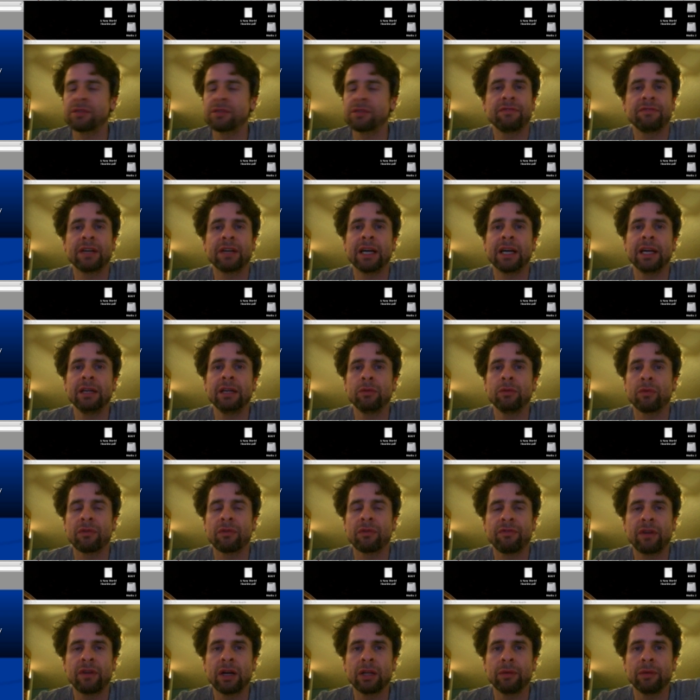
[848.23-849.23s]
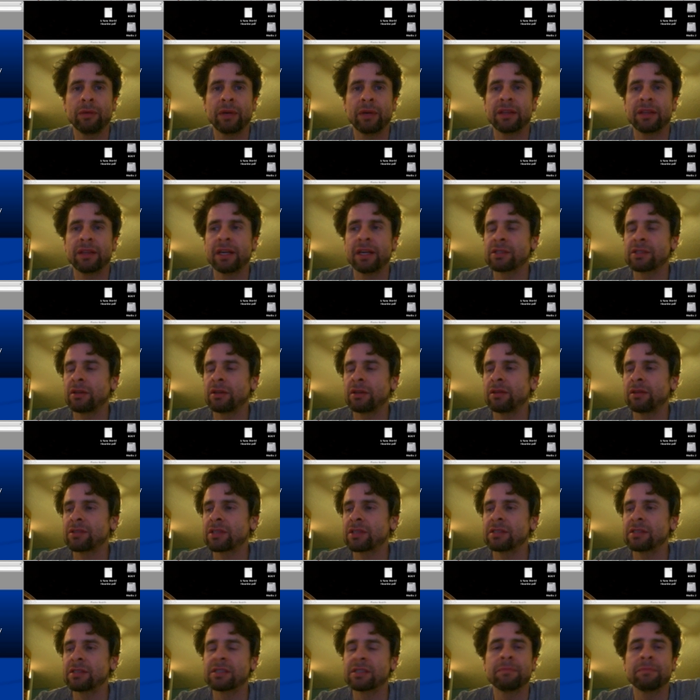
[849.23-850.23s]
fine, and we're following things, and all of a
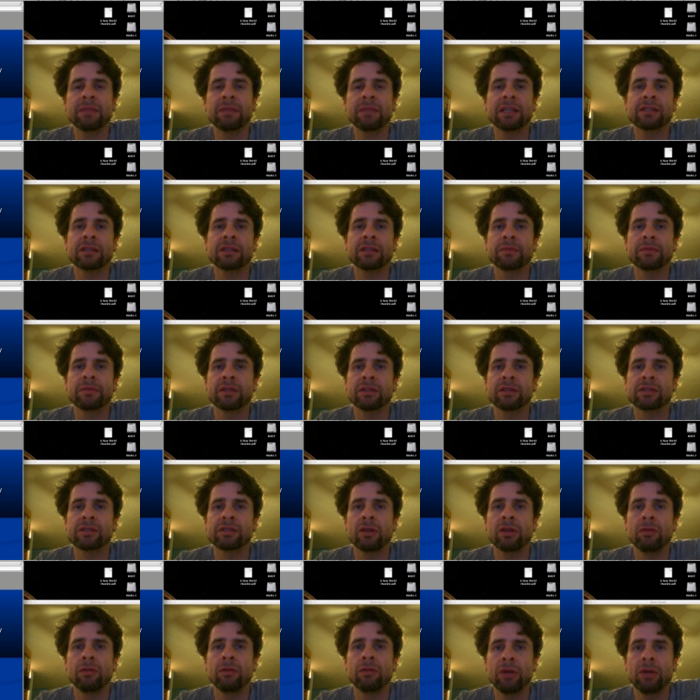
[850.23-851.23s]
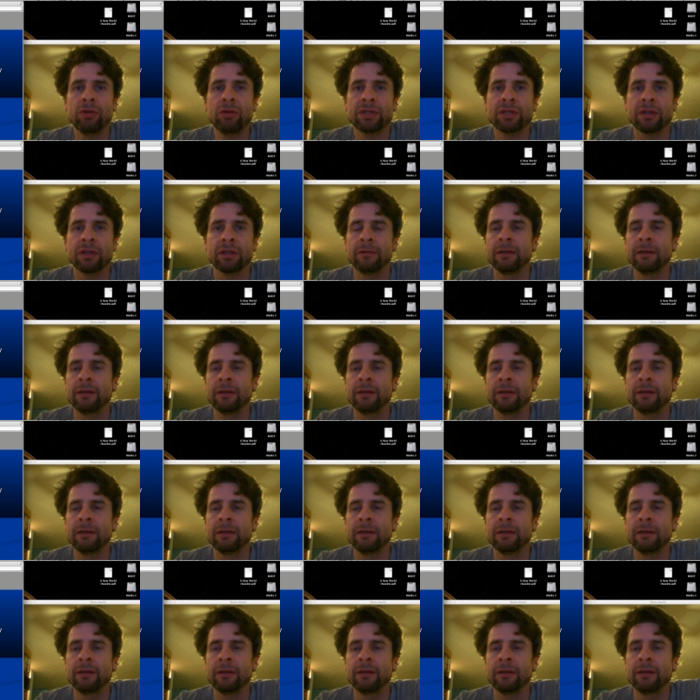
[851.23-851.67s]
sudden something slips into slow motion.